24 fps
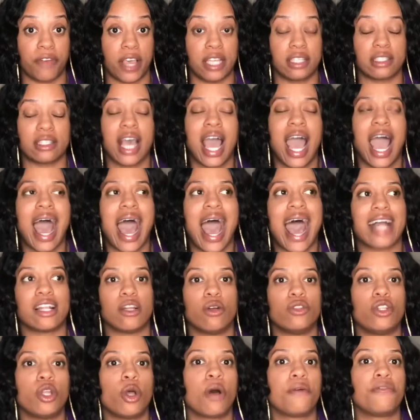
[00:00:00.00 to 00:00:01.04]
face. I
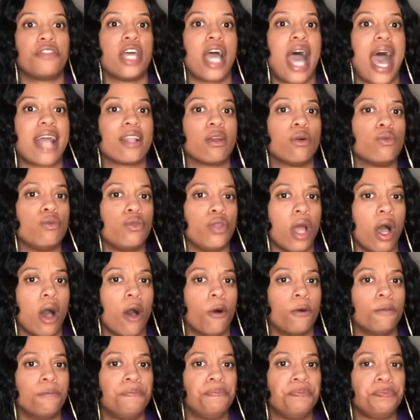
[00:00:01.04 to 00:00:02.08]
don't
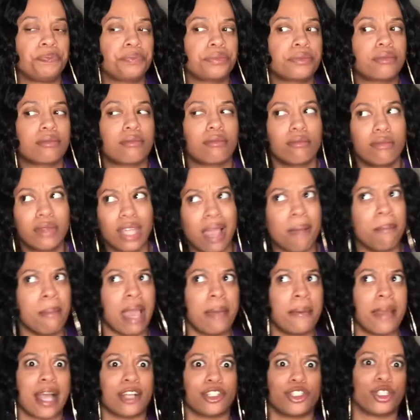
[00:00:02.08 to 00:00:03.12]
know,
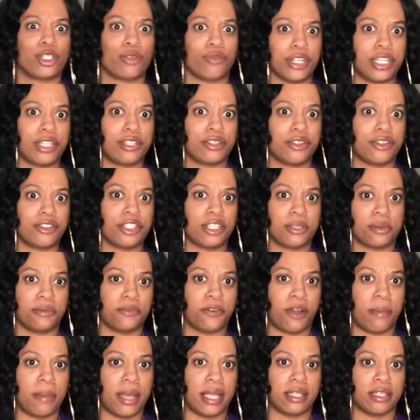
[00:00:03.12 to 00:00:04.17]
maybe I should have researched this
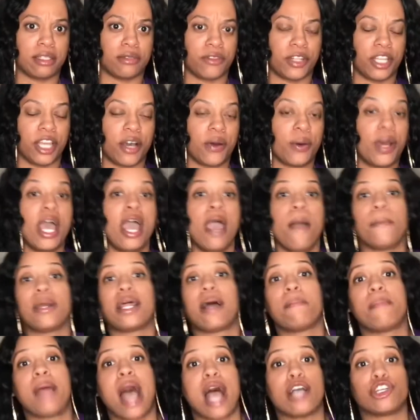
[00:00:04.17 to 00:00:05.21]
before I made this video, but
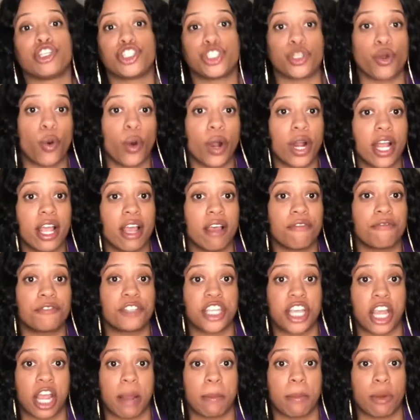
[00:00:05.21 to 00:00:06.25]
I'm not sure if
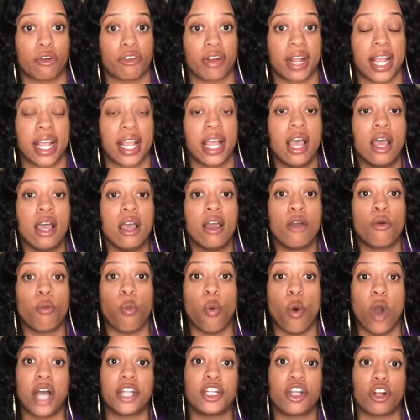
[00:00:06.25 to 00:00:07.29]
Teairra Mari
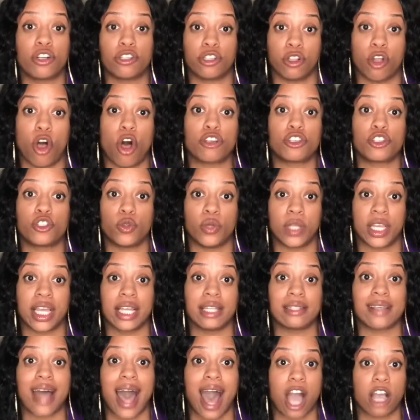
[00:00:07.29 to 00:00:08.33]
won her lawsuit
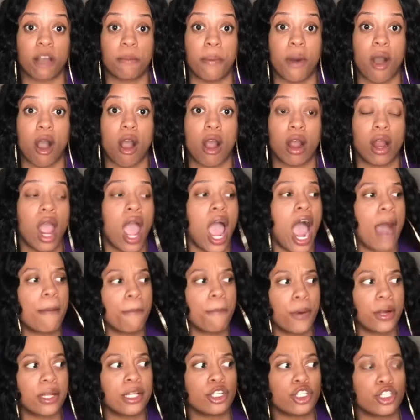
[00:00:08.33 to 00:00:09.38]
against Akbar. I'm
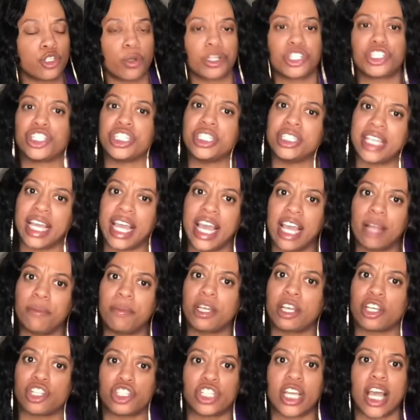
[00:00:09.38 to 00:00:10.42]
pretty sure she did
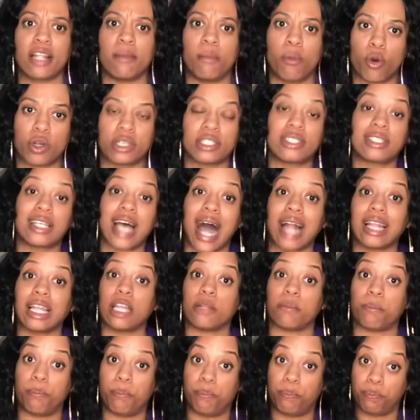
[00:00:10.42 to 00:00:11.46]
because she had a more
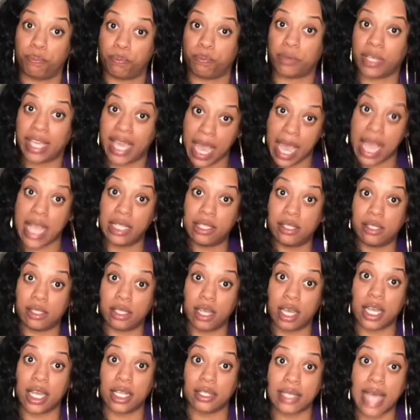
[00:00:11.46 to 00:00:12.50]
solid case
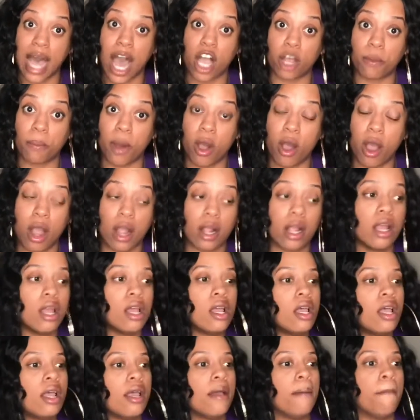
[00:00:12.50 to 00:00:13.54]
against Akbar,
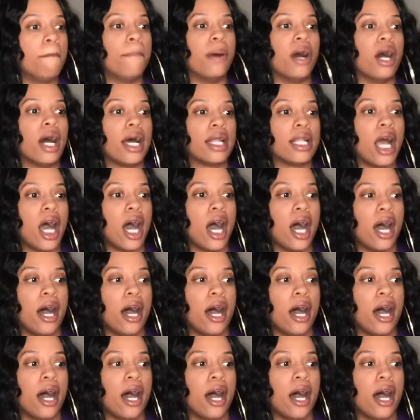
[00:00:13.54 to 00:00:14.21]
but